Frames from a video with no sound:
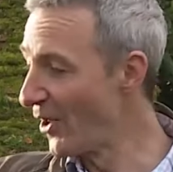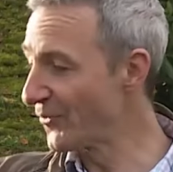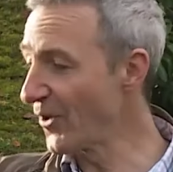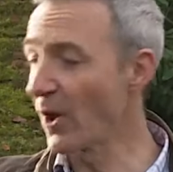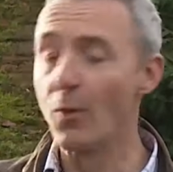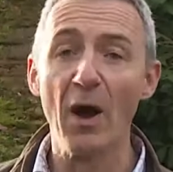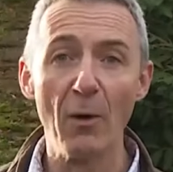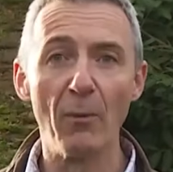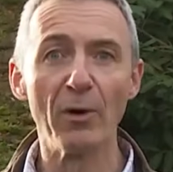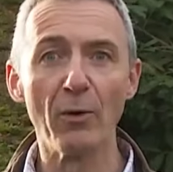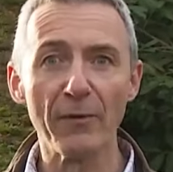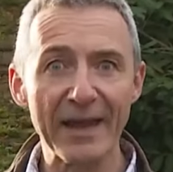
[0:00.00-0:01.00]
So
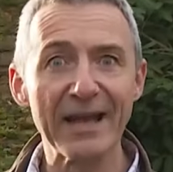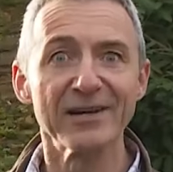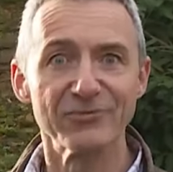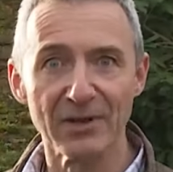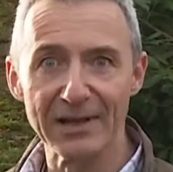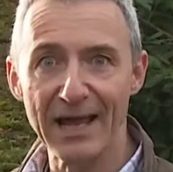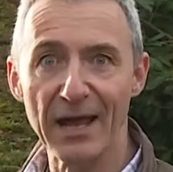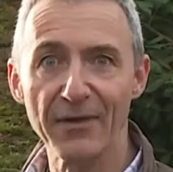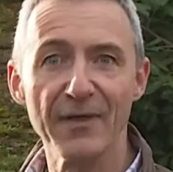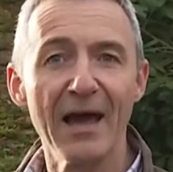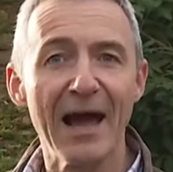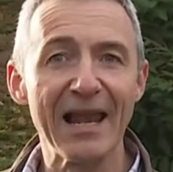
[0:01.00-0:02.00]
will all that extra
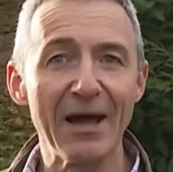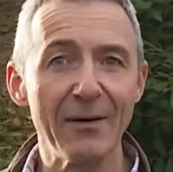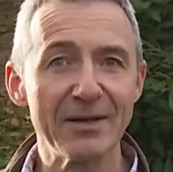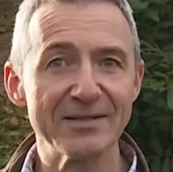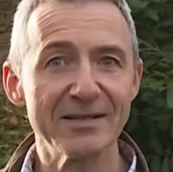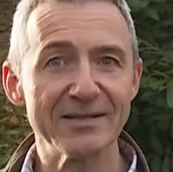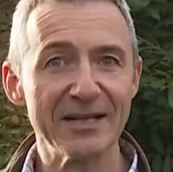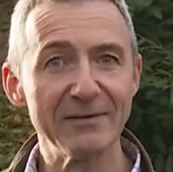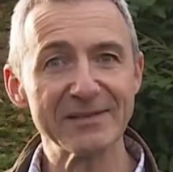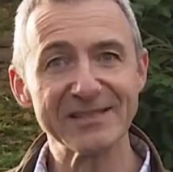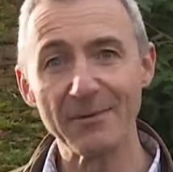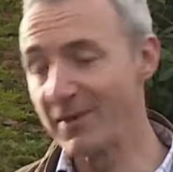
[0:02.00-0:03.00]
length allow it to
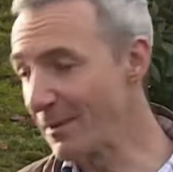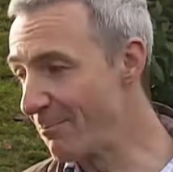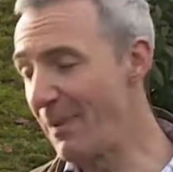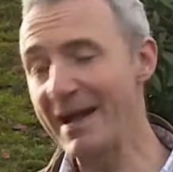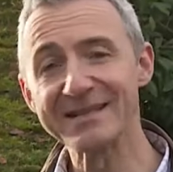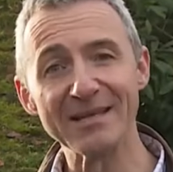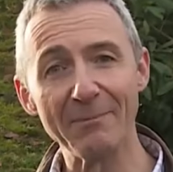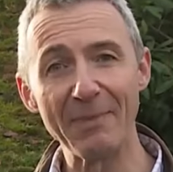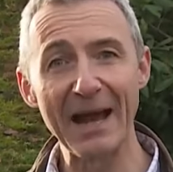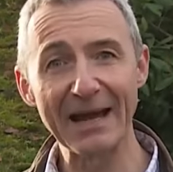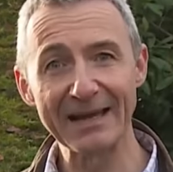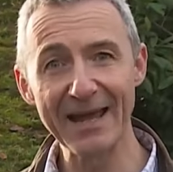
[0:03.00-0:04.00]
deliver something better
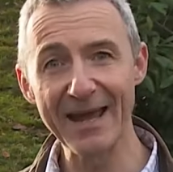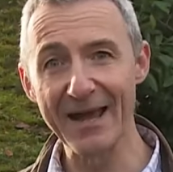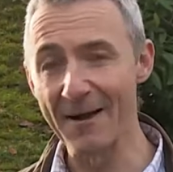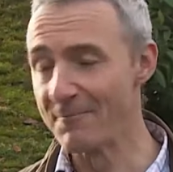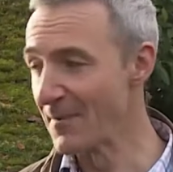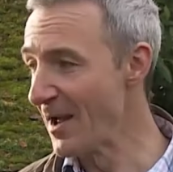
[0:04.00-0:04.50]
back here?